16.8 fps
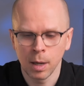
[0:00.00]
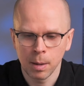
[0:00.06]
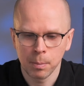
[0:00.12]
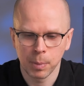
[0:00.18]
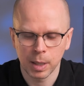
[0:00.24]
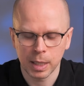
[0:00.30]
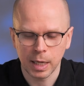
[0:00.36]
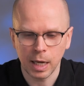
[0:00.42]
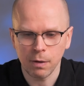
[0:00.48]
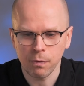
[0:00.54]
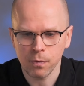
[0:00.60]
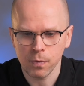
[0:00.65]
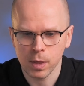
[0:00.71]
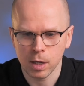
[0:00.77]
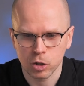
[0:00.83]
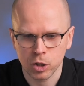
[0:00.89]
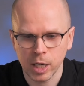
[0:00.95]
But if
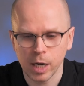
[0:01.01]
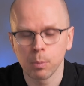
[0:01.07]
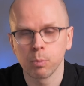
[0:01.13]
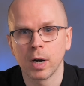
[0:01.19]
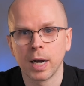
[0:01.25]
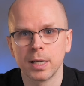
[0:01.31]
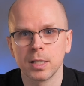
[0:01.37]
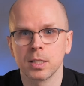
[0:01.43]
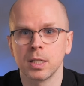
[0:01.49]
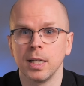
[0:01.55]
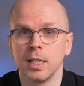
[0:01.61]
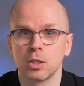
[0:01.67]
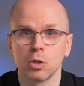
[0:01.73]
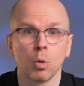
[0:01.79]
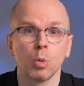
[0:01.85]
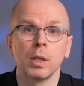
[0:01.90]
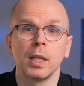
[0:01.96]
the share price
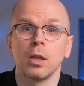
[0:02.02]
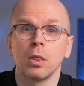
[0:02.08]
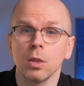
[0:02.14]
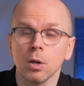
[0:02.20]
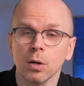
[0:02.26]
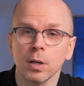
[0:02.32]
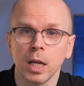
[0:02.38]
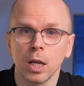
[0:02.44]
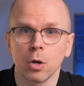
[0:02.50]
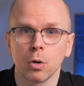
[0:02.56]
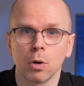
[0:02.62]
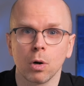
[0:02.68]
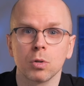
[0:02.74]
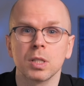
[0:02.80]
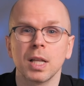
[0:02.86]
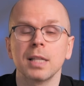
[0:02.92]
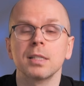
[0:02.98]
is only 30
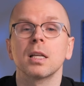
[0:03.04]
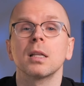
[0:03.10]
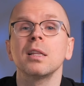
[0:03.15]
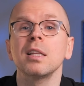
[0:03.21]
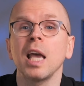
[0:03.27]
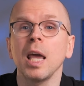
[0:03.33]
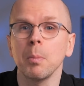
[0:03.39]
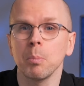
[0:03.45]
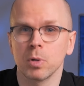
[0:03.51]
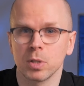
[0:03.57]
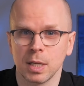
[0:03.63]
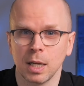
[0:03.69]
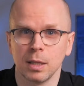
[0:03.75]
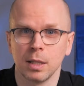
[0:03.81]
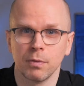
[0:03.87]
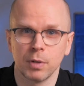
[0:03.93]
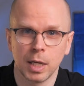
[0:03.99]
euros, that's a
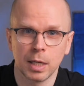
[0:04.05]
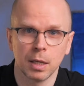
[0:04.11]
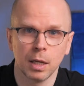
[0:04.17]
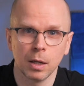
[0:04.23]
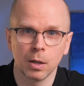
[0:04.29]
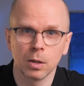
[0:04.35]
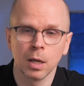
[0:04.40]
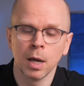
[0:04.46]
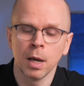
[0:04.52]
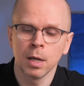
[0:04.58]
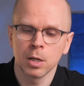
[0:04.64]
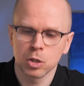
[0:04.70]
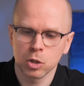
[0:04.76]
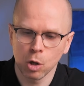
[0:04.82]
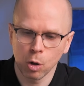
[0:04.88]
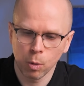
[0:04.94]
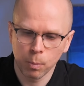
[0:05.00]
10% dividend yield.
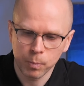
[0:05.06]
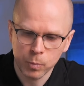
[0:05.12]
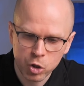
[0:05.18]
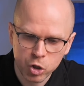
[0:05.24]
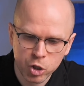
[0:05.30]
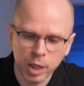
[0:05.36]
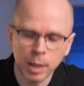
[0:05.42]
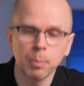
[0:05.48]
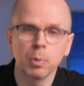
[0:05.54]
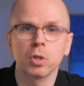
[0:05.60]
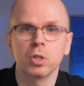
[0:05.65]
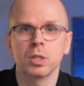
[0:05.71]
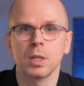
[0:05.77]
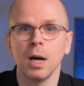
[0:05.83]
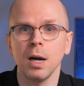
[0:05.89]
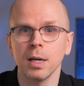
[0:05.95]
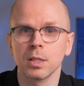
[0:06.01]
So cheaper
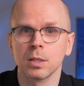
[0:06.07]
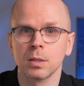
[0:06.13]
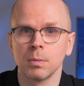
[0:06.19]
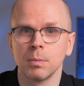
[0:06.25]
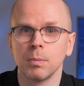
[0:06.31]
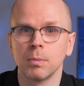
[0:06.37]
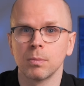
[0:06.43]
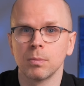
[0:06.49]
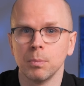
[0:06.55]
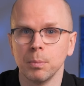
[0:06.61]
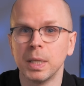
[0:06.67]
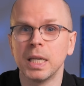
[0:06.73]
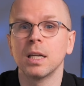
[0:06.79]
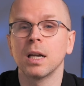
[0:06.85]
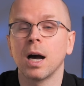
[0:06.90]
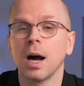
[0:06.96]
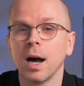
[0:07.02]
stocks
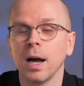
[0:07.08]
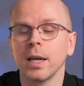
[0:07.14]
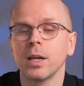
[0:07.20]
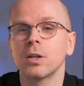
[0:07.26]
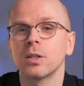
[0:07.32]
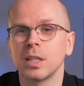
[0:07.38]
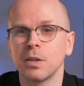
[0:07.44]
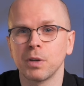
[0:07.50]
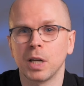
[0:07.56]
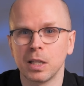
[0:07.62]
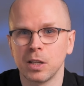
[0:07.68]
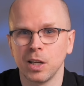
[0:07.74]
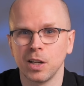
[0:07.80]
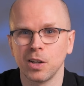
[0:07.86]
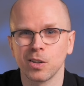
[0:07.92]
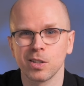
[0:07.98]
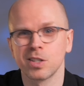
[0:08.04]
mean higher dividend
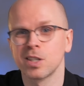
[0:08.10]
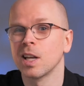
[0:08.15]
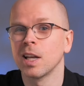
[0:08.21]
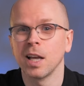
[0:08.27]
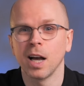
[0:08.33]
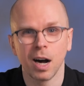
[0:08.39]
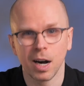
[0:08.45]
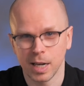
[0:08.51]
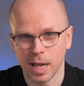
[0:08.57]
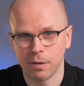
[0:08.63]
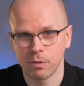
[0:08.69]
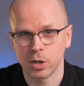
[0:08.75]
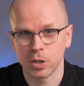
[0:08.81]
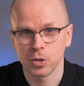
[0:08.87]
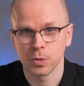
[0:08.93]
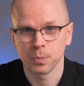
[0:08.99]
yields on average.